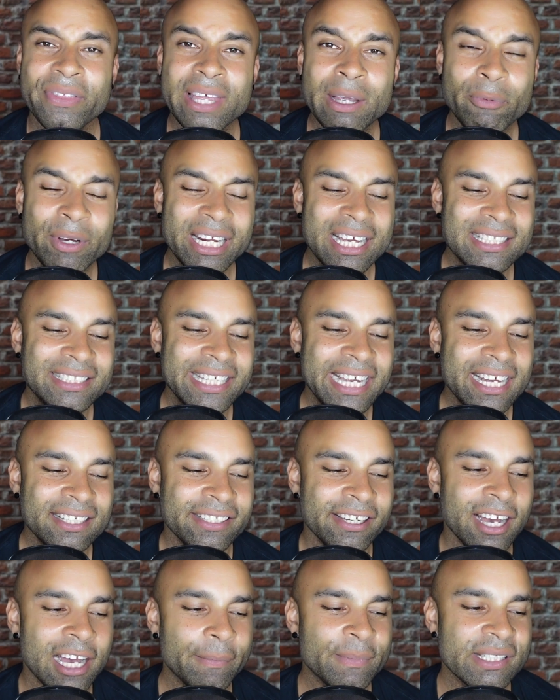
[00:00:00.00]
thing with Isiah
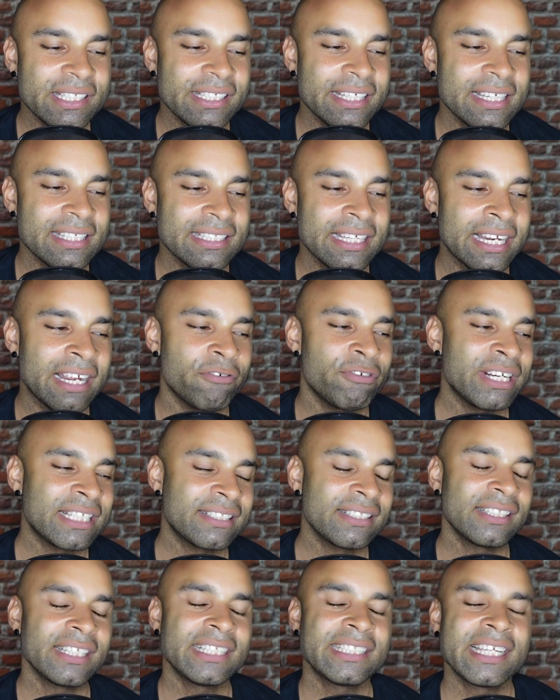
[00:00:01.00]
Thomas is, and I
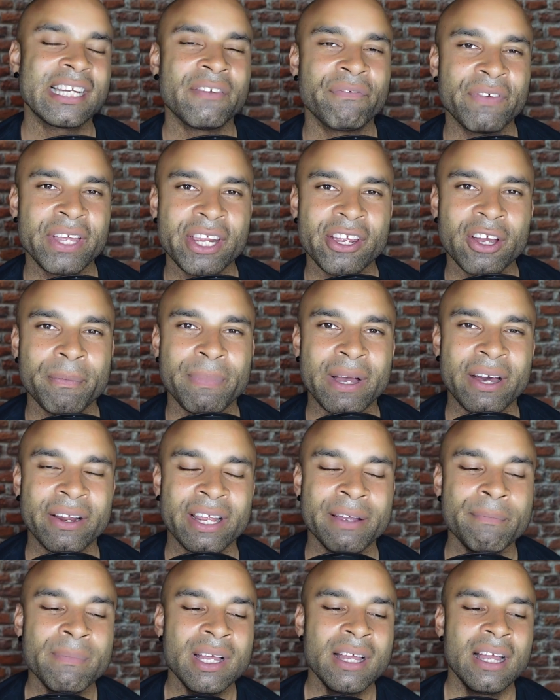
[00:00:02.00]
recently did a video about
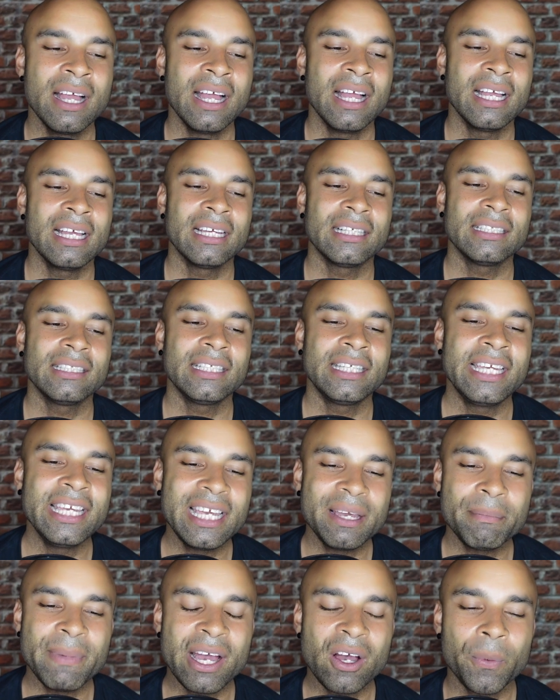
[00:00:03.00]
him,
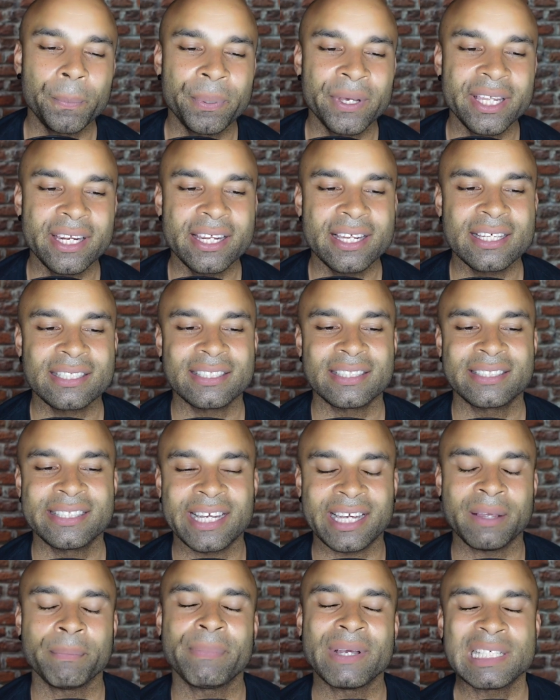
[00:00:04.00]
he, in my opinion, is the
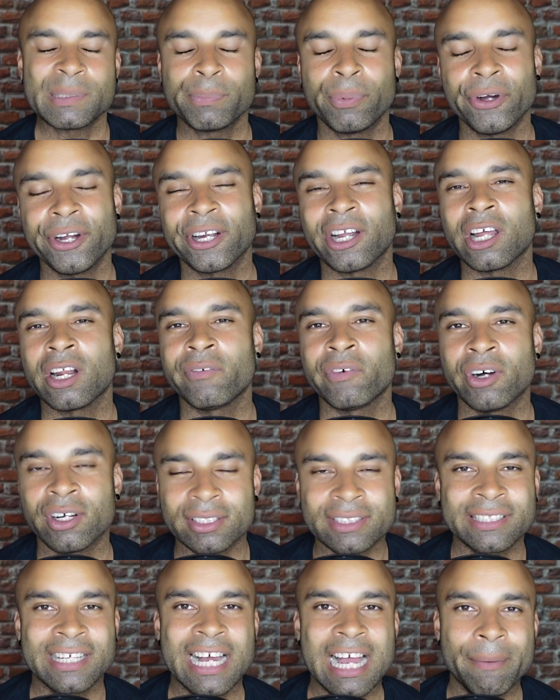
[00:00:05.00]
second best point guard of
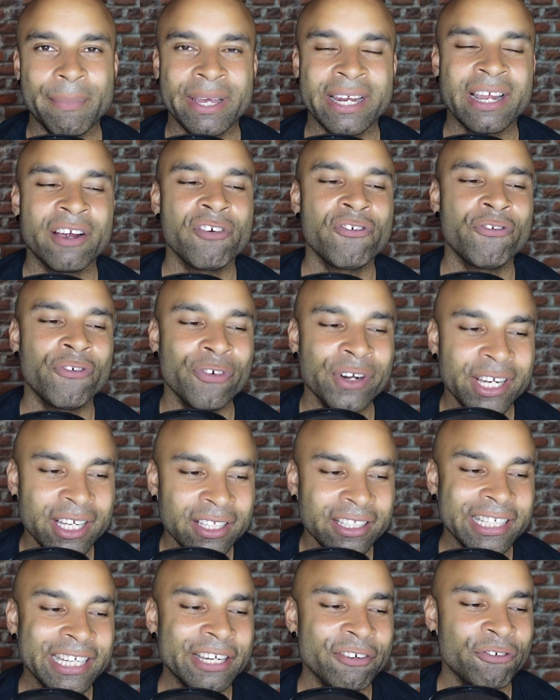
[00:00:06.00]
all time. And I
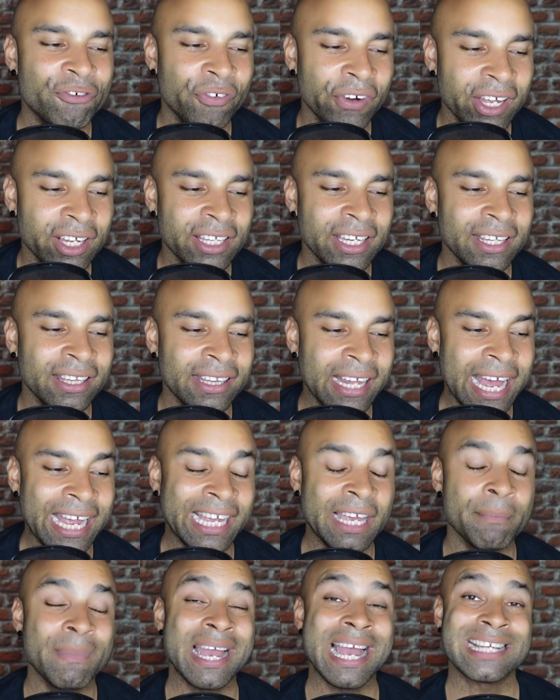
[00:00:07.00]
really, really
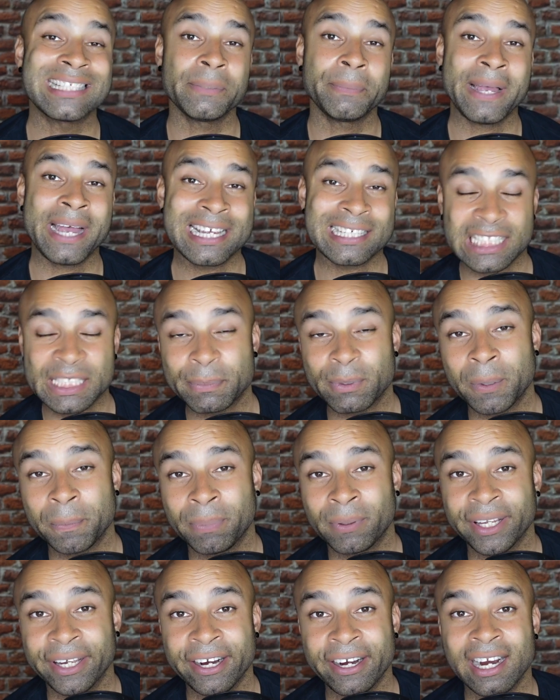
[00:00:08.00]
like him as a basketball
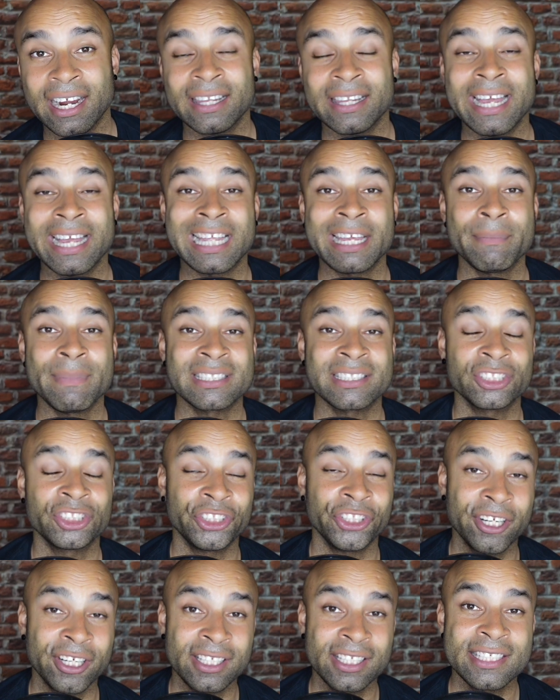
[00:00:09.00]
player. I like him as a
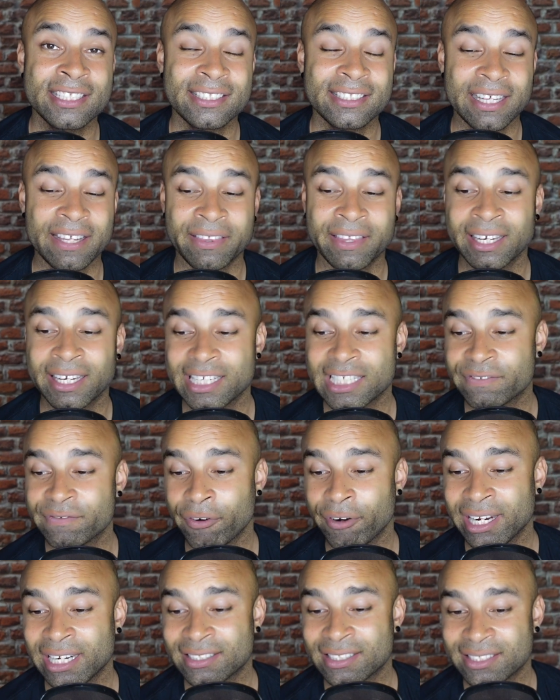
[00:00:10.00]
journalist. I think he's
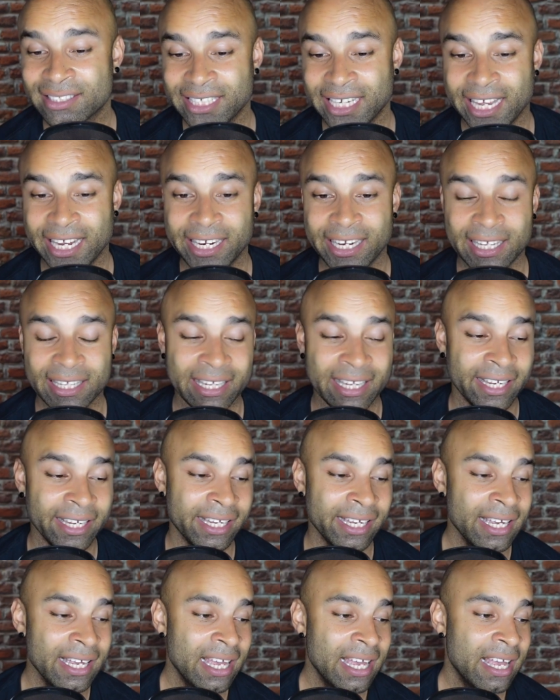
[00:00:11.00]
very entertaining. I
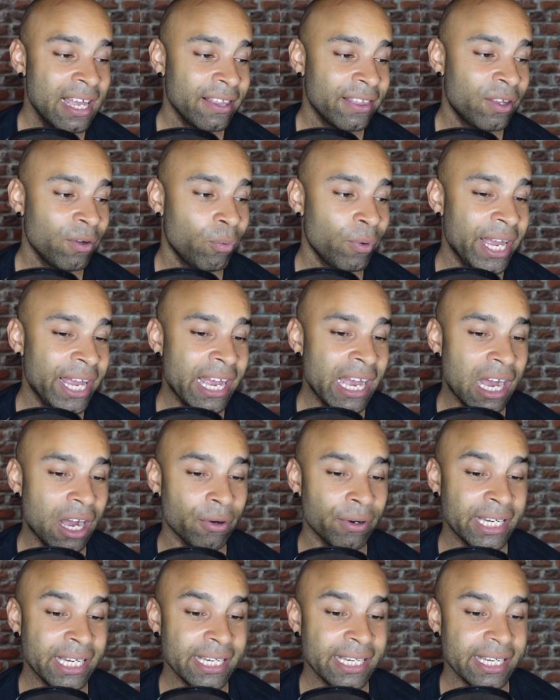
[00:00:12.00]
like the way
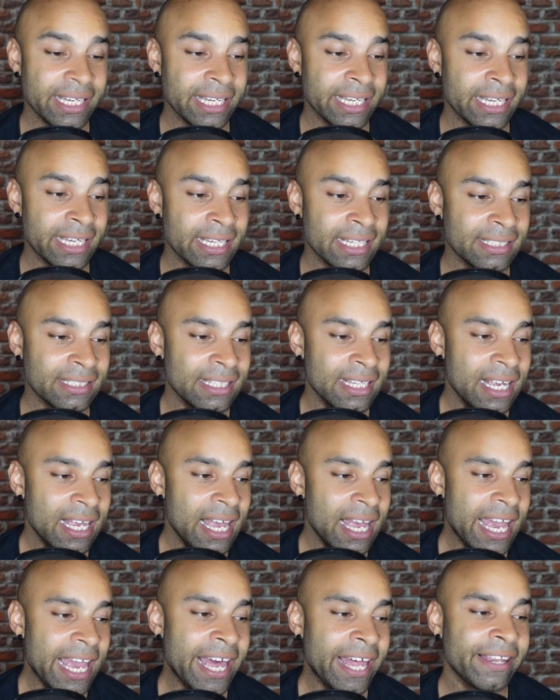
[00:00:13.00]
how he is
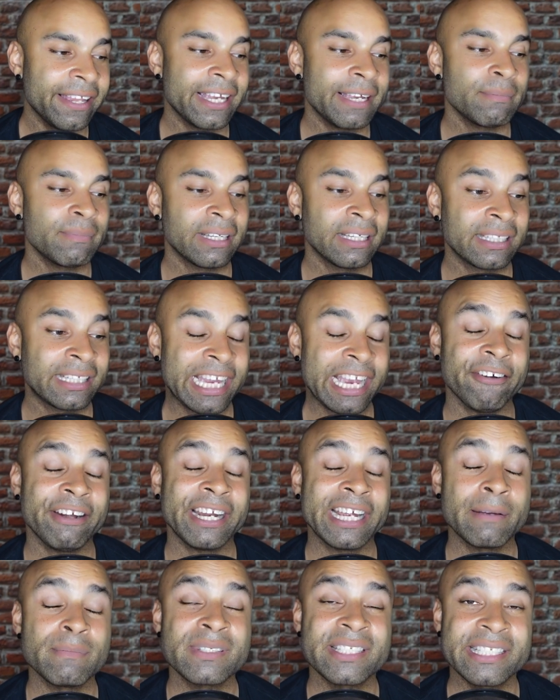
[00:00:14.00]
handling him and
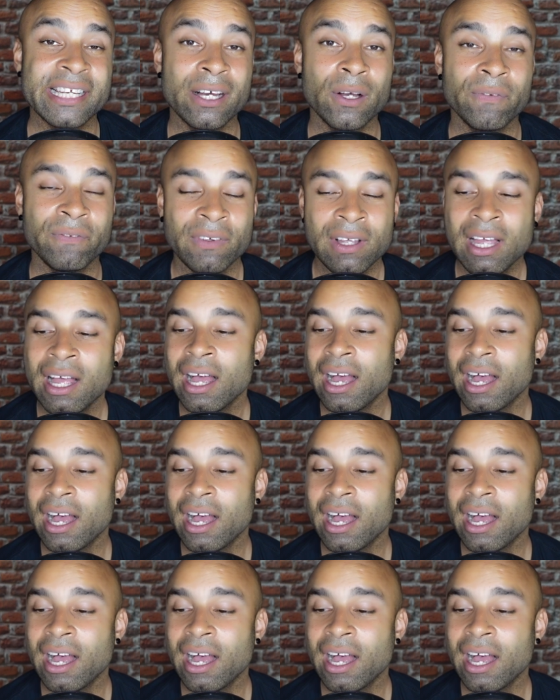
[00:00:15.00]
carrying himself.